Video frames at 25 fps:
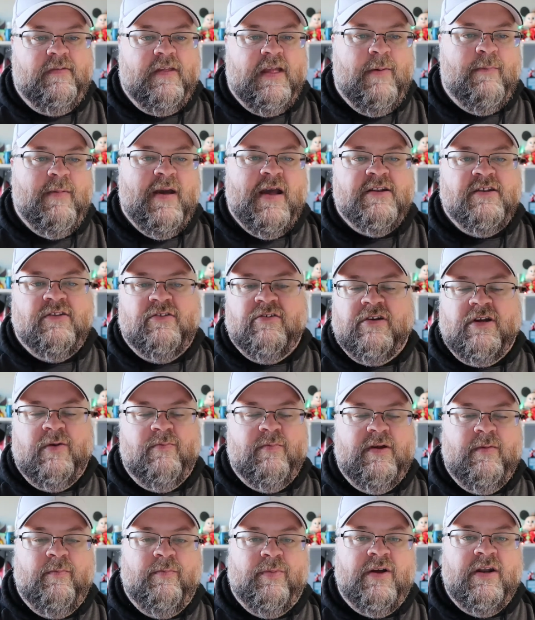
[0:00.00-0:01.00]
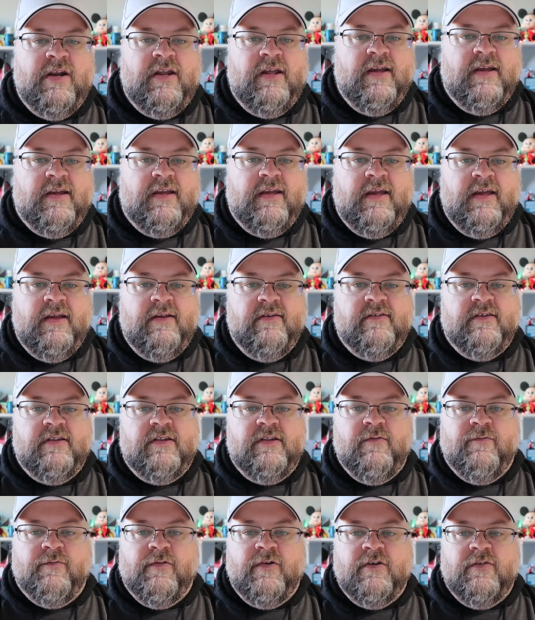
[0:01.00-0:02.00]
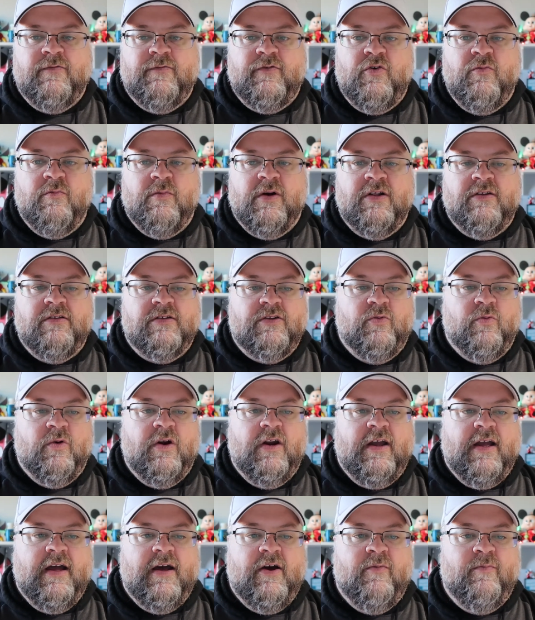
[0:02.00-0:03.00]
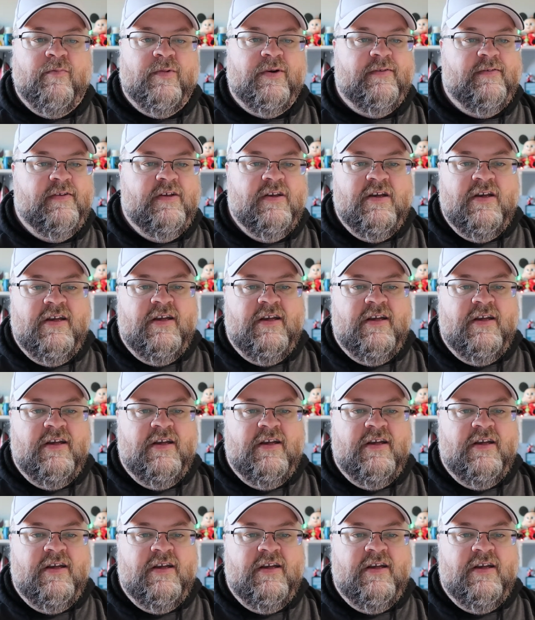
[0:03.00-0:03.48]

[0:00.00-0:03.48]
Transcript: I imagine there's going to be plenty of kinks in the first few months to work out, but